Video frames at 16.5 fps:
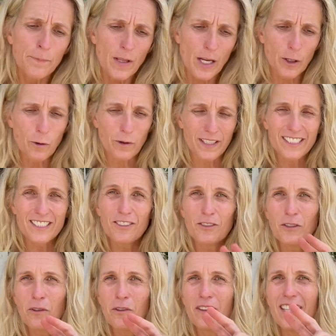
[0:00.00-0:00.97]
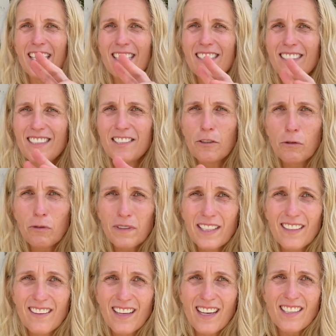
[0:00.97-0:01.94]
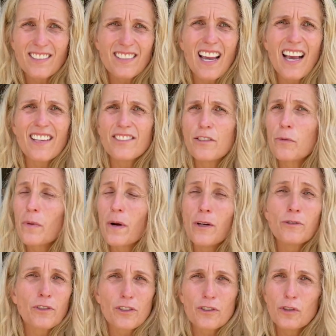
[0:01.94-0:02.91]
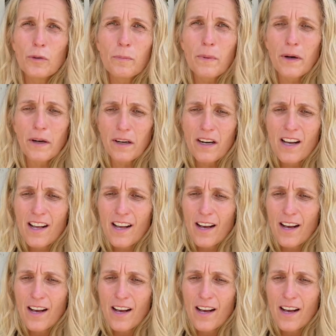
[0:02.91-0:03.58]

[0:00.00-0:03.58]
according to these three things, yes, the roads are super